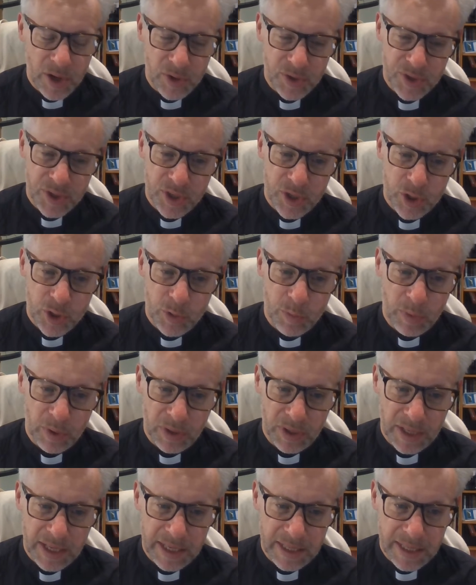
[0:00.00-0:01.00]
constitutional
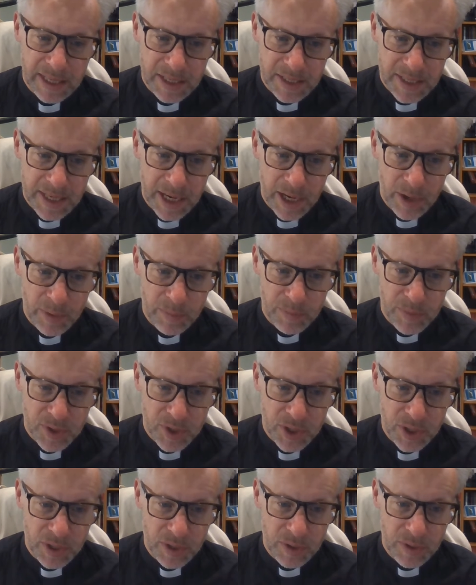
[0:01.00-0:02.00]
monarchy does help
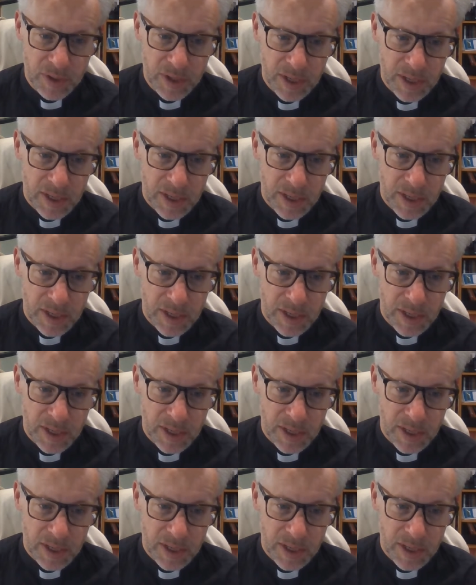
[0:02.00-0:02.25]
to